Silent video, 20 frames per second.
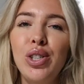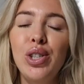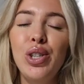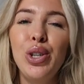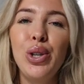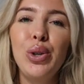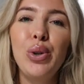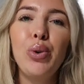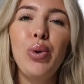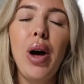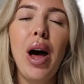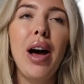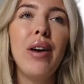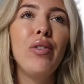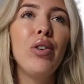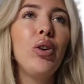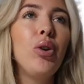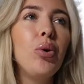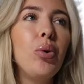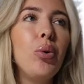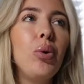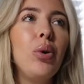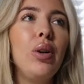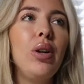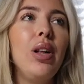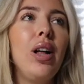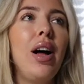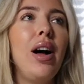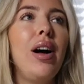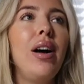to have a
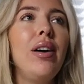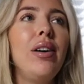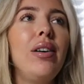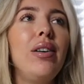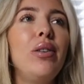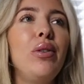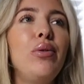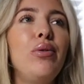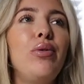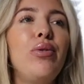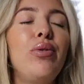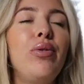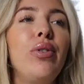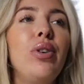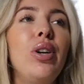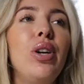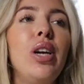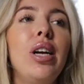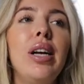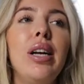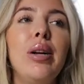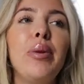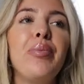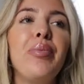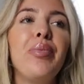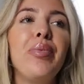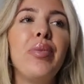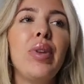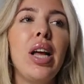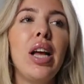goal of
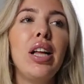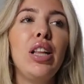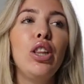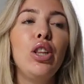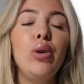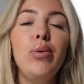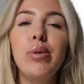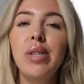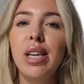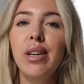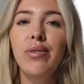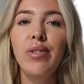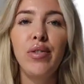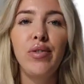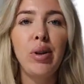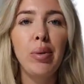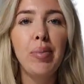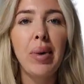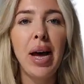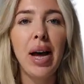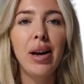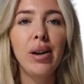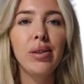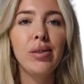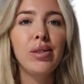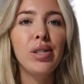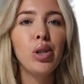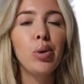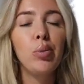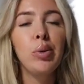losing 50
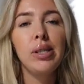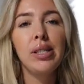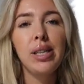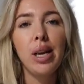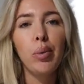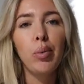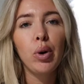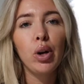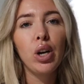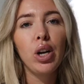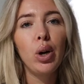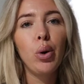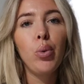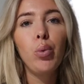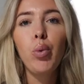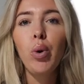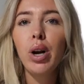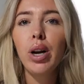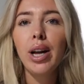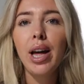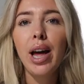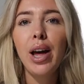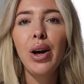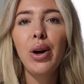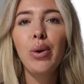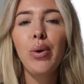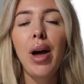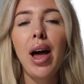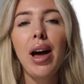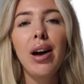pounds, so we say we're gonna work
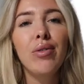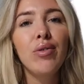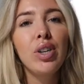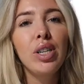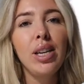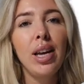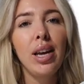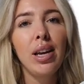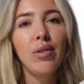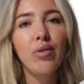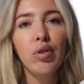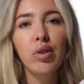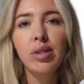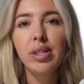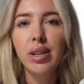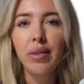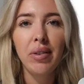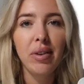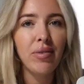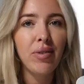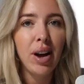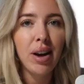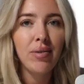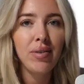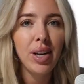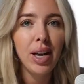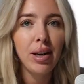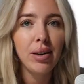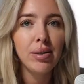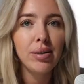out every day for 75
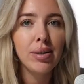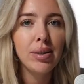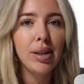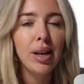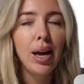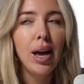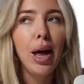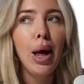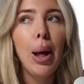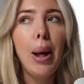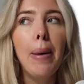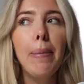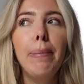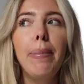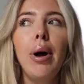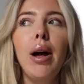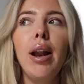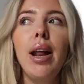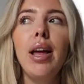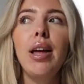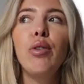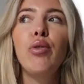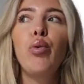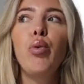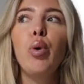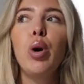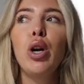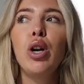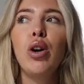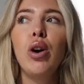days. But if
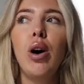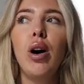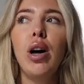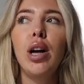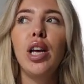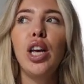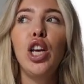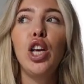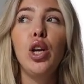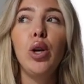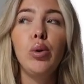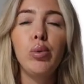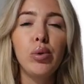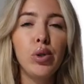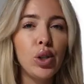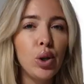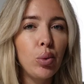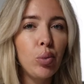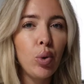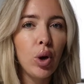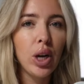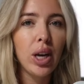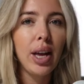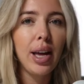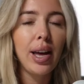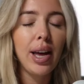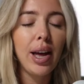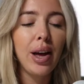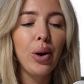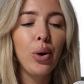we're not used to
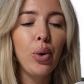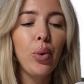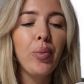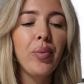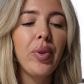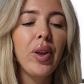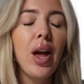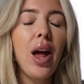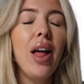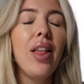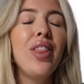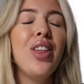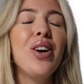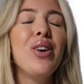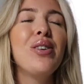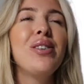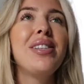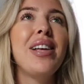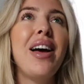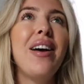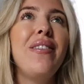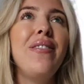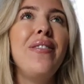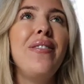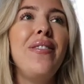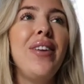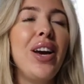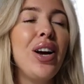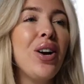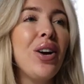working out, there is a
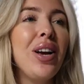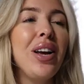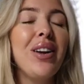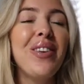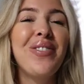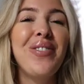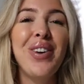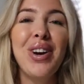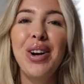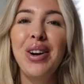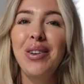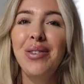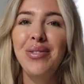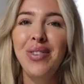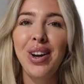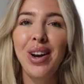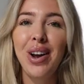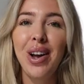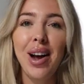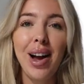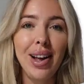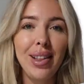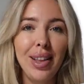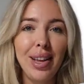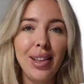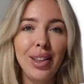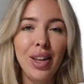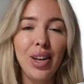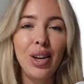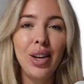very, very, very high
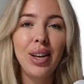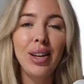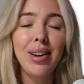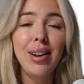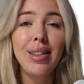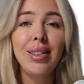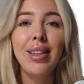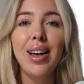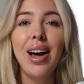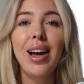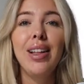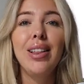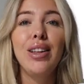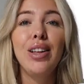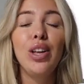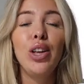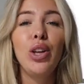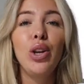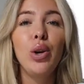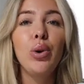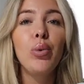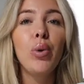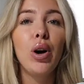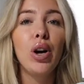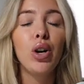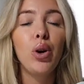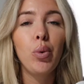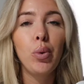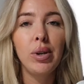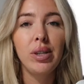likelihood that you
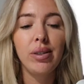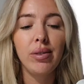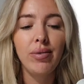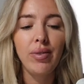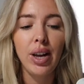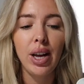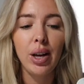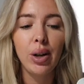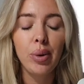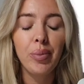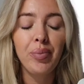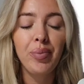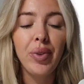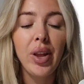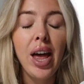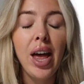are going to fail.